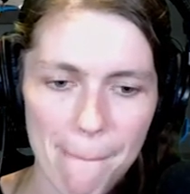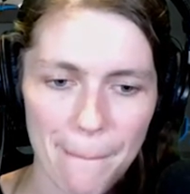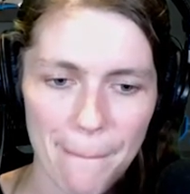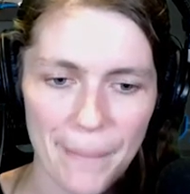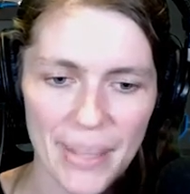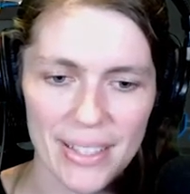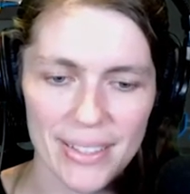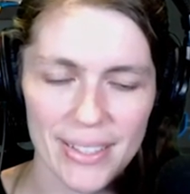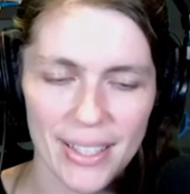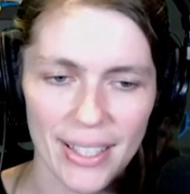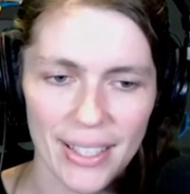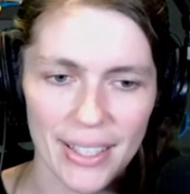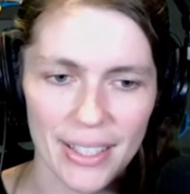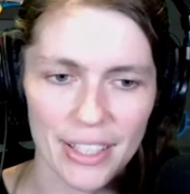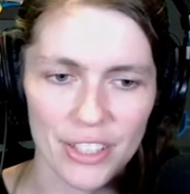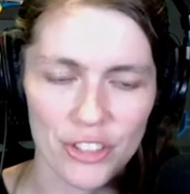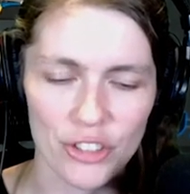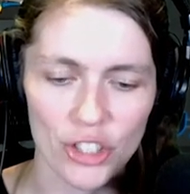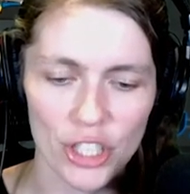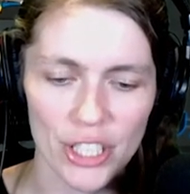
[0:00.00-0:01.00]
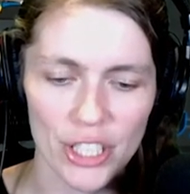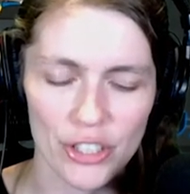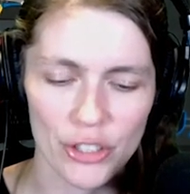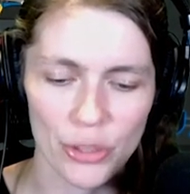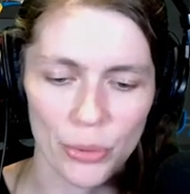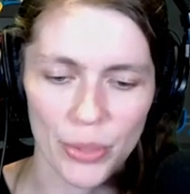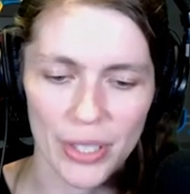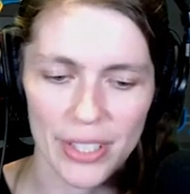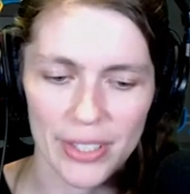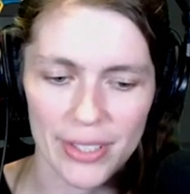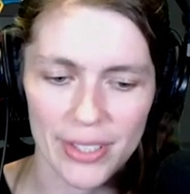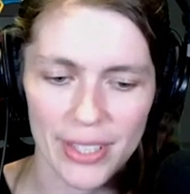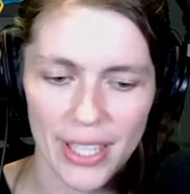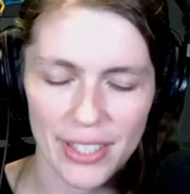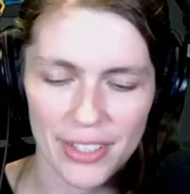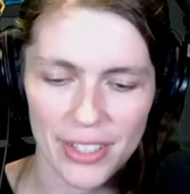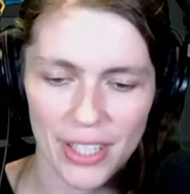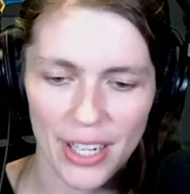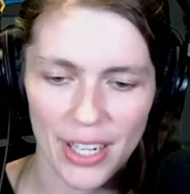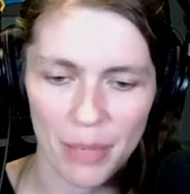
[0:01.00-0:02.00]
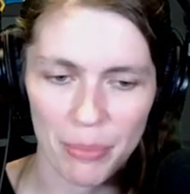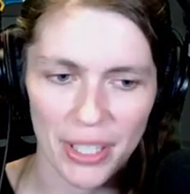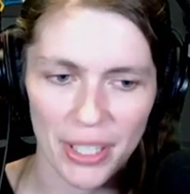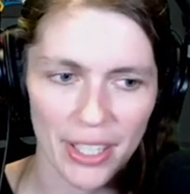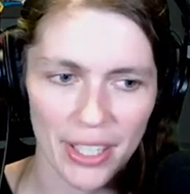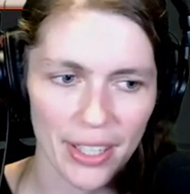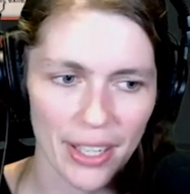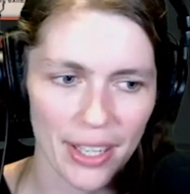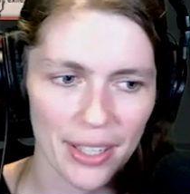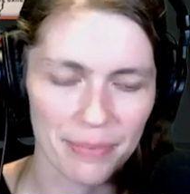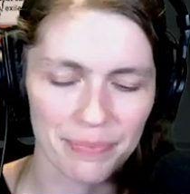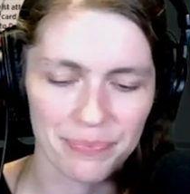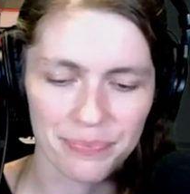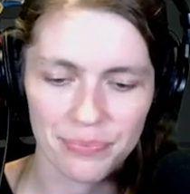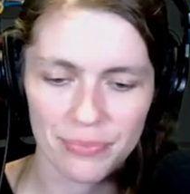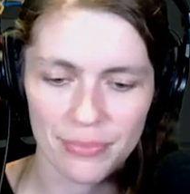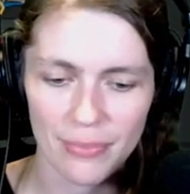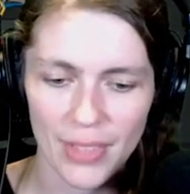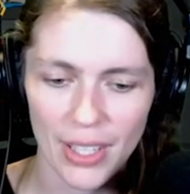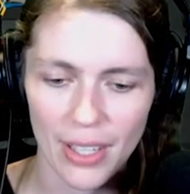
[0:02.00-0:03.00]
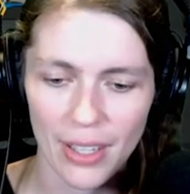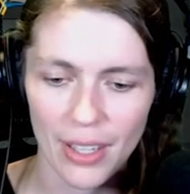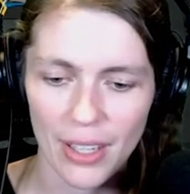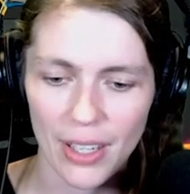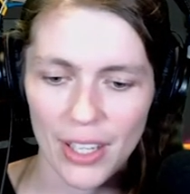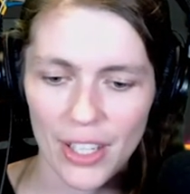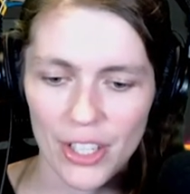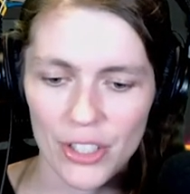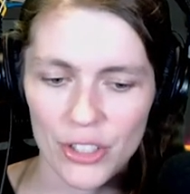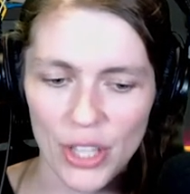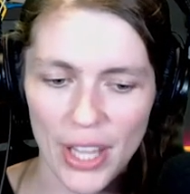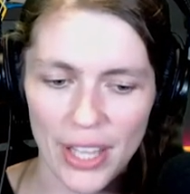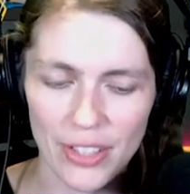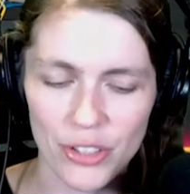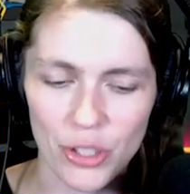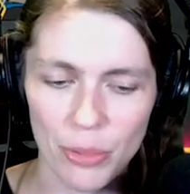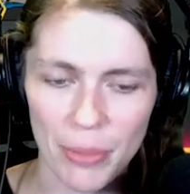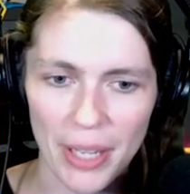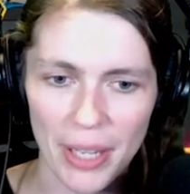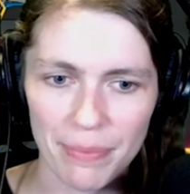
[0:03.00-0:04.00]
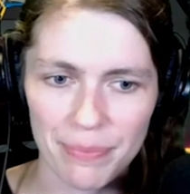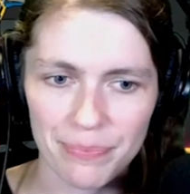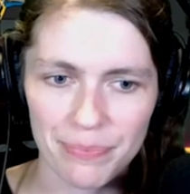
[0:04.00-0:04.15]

He's like, geez Louise, that's not happening again. So that's too bad.